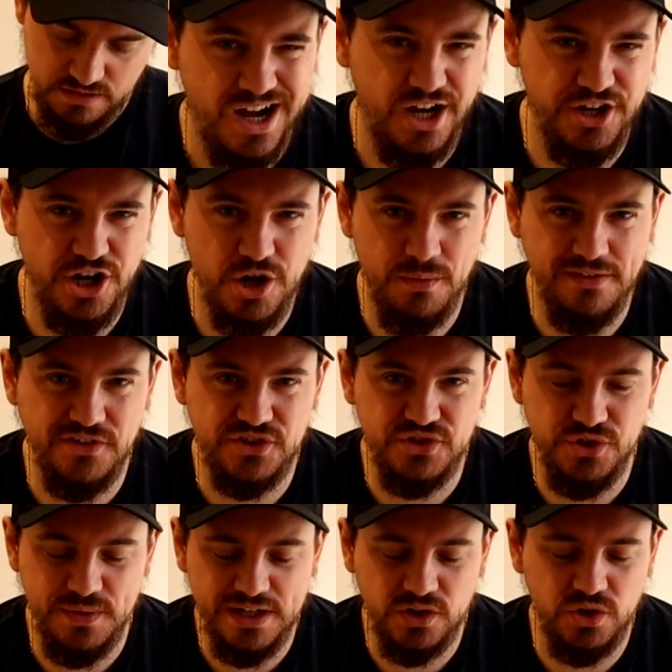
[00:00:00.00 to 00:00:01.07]
I don't know whether
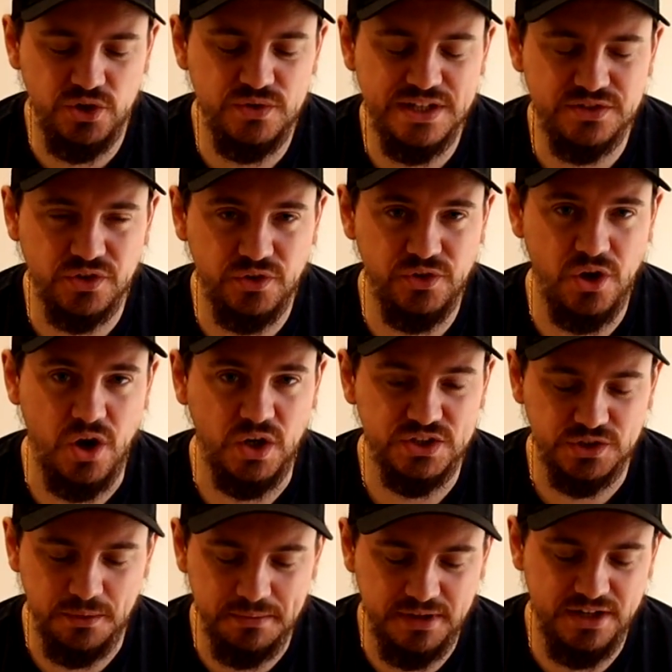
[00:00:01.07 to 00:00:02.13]
to include this or not,
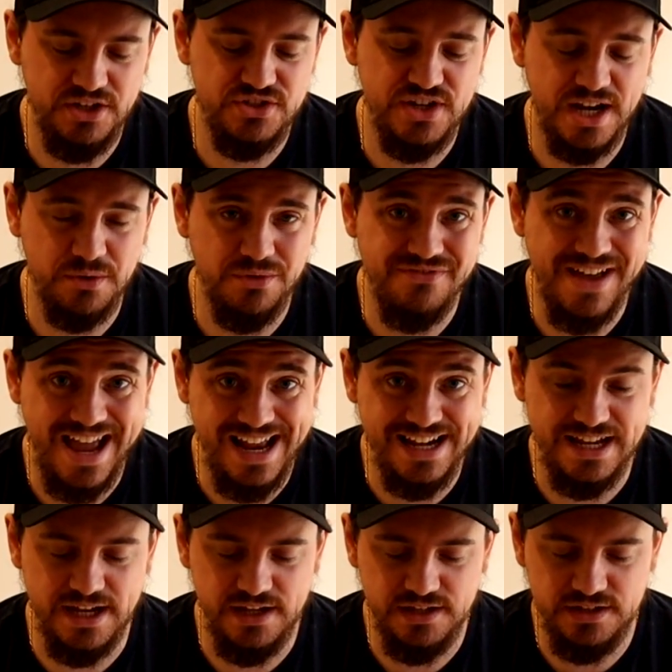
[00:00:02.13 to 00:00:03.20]
so I'm going to check with
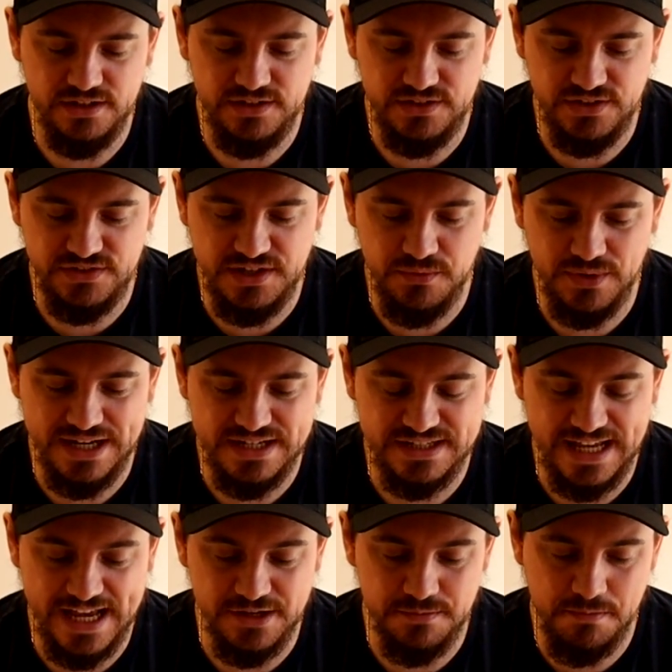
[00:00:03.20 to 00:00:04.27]
Elliot to see what he
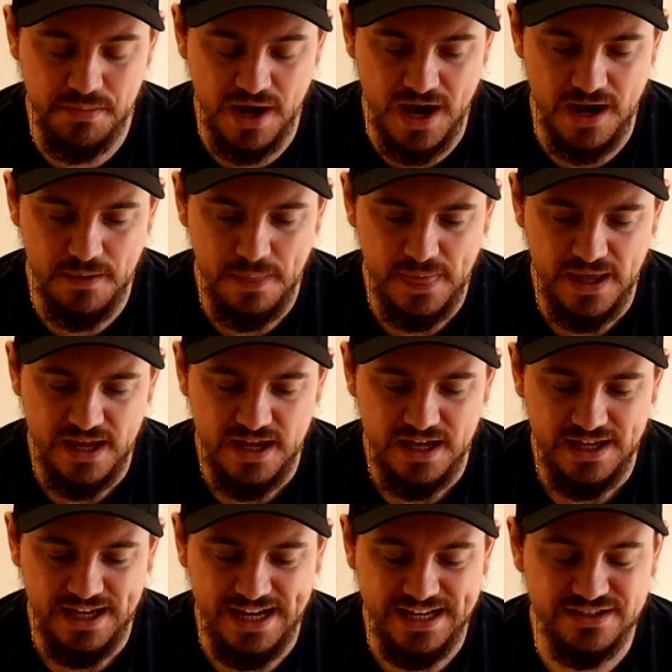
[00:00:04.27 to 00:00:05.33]
says, but
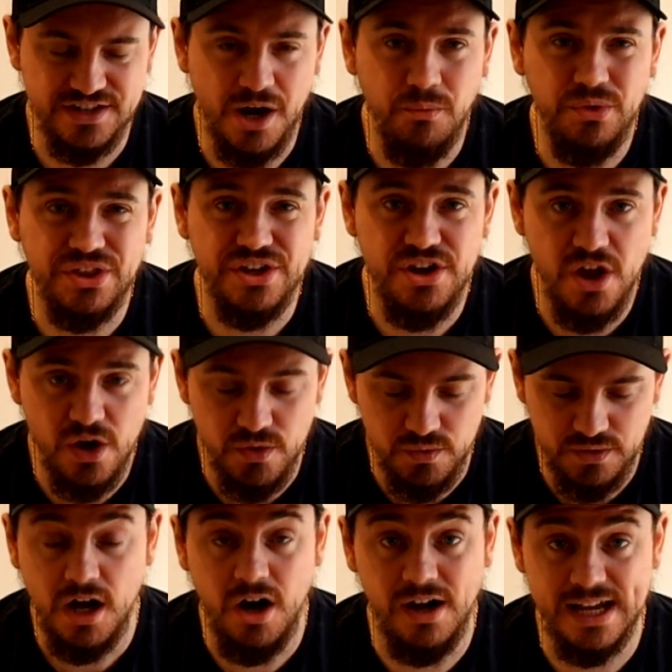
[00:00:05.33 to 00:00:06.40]
it's come with a
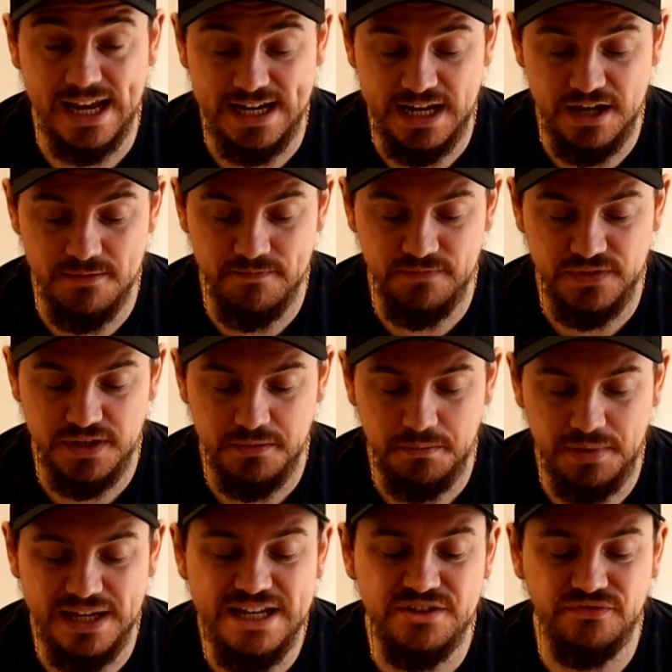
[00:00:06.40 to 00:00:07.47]
note. Hi Elliot,
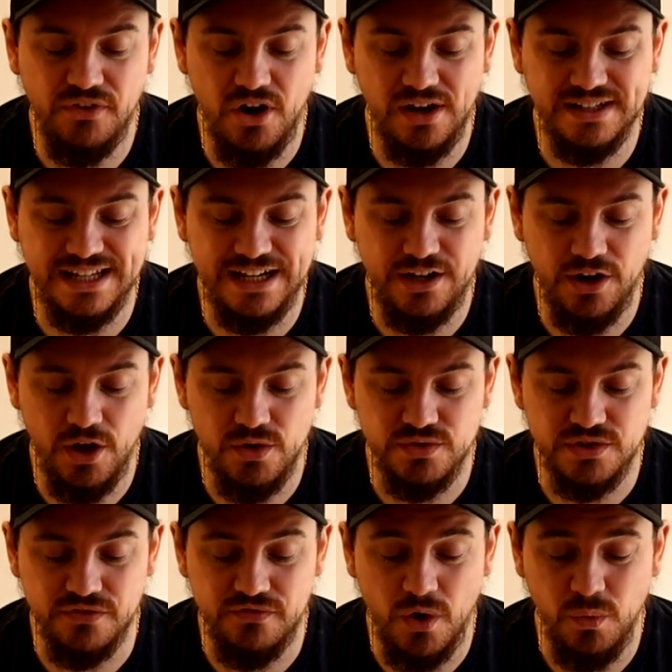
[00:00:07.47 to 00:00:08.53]
please find enclosed
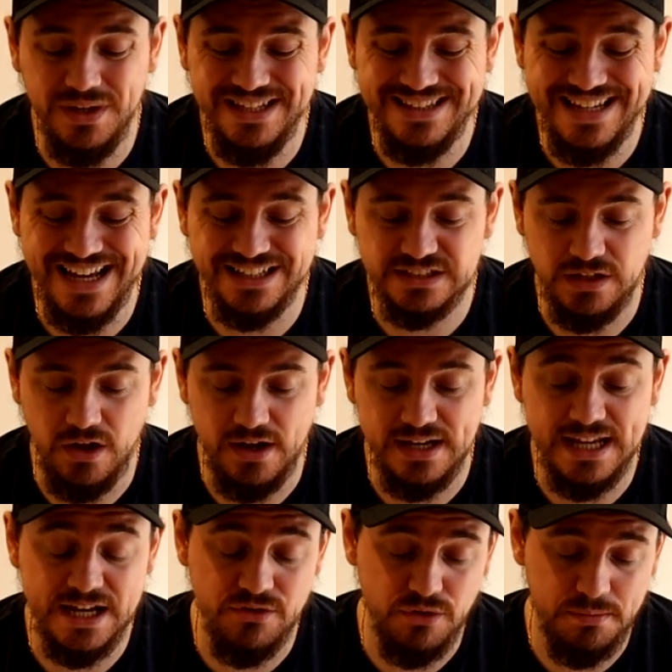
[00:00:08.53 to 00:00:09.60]
a faulty DS
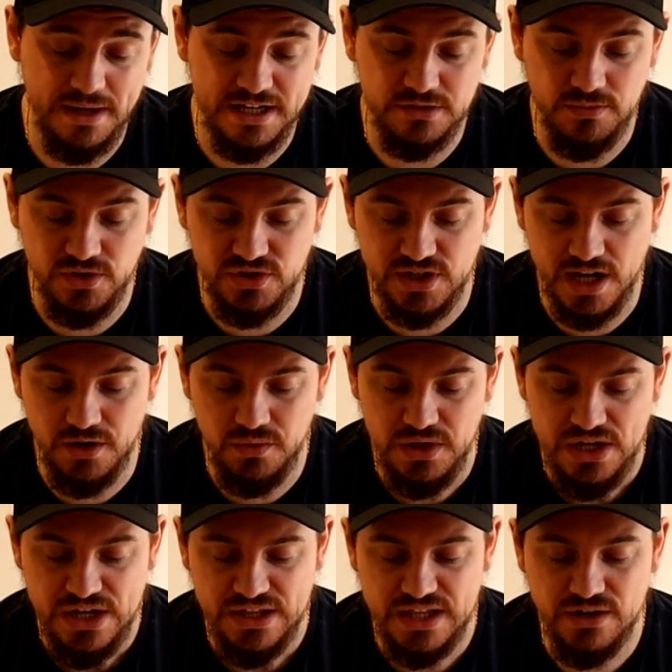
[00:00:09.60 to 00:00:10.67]
Lite in a replacement shell,
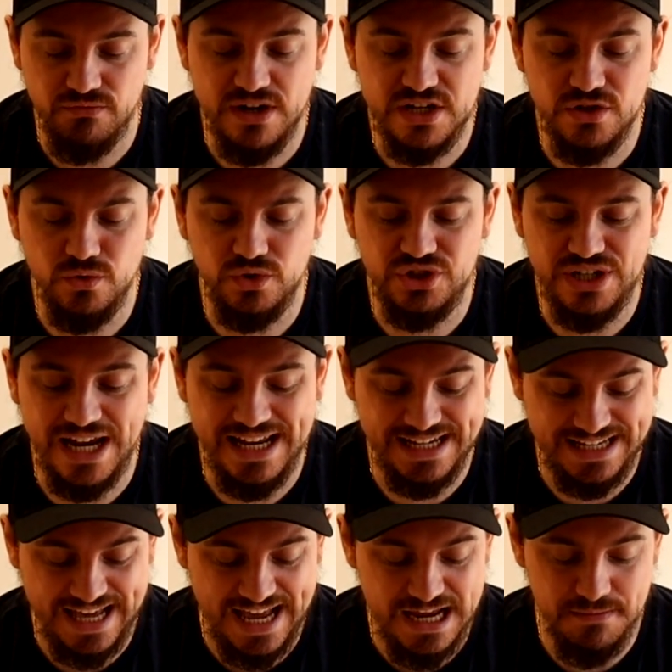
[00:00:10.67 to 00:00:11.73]
the original shell it
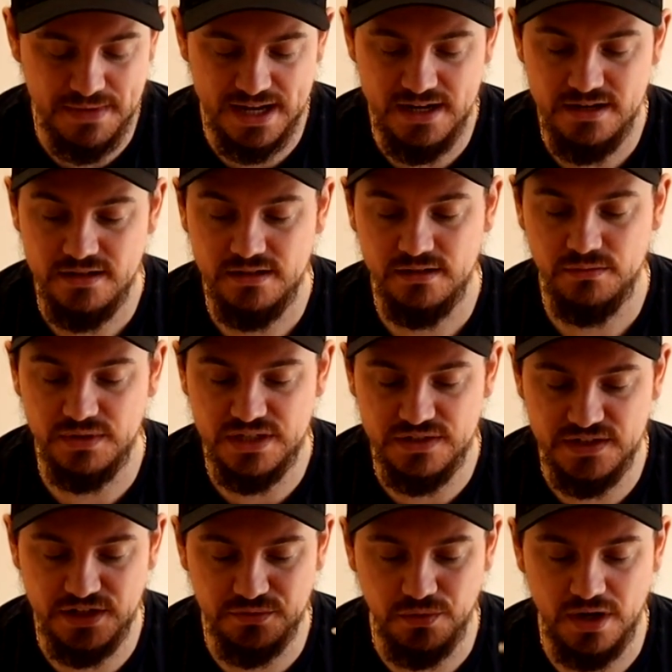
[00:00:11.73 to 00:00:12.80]
came in, which is
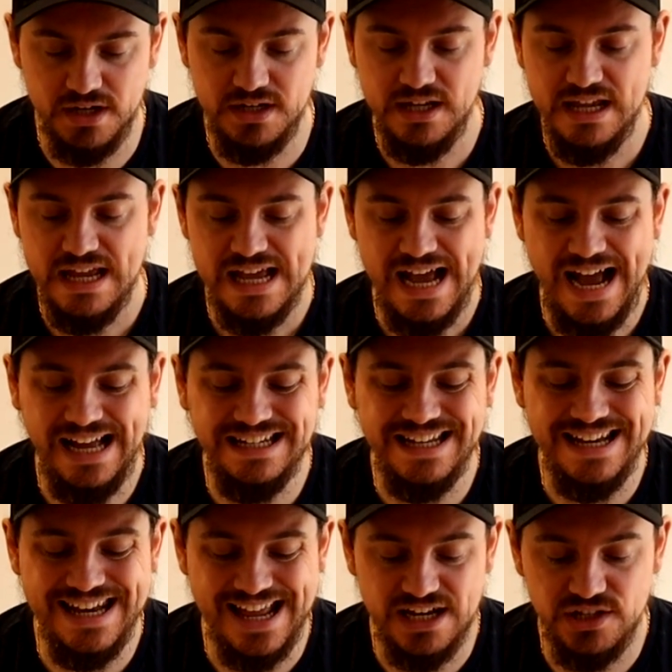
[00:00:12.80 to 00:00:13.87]
this one, and
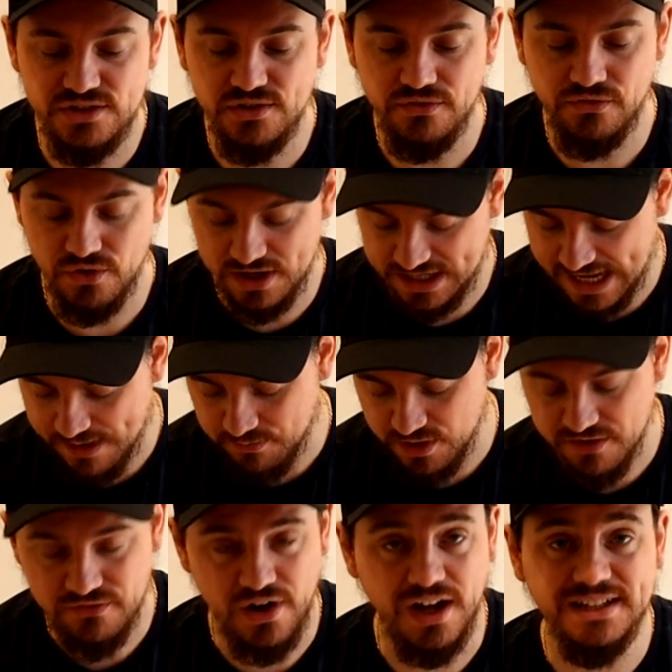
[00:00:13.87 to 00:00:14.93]
a lens for a Game
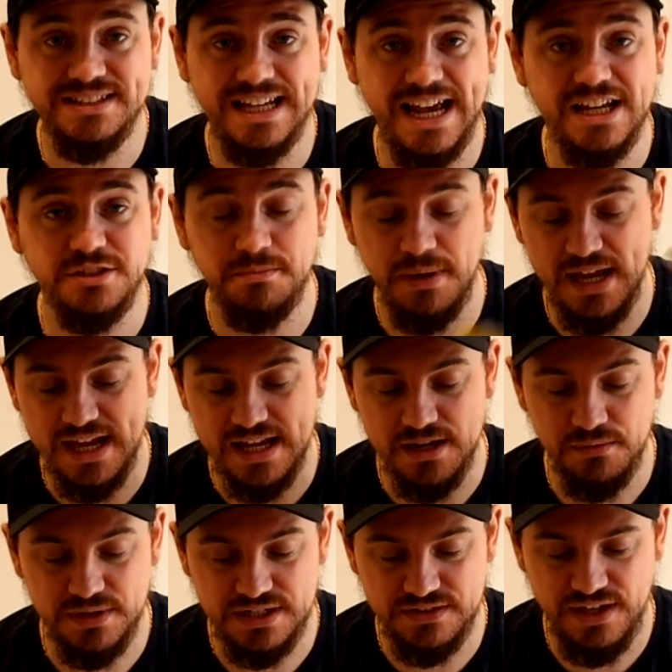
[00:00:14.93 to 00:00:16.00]
Boy Advance
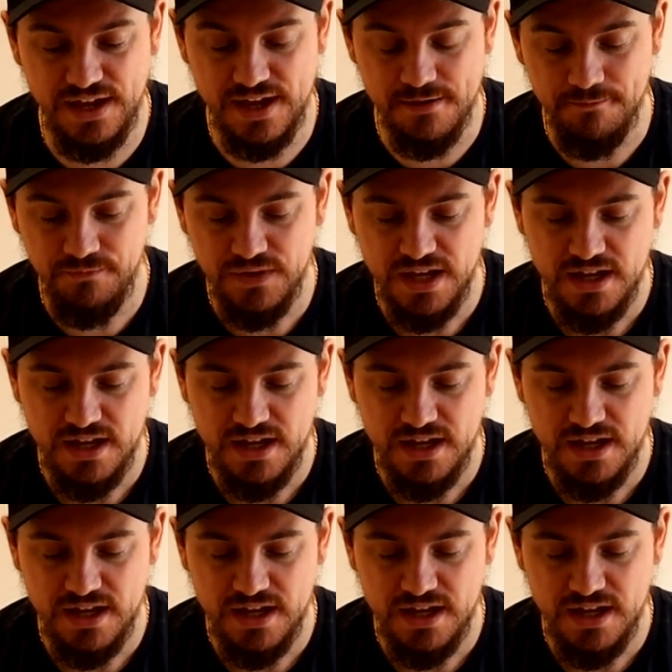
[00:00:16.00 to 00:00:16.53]
SP, which is here.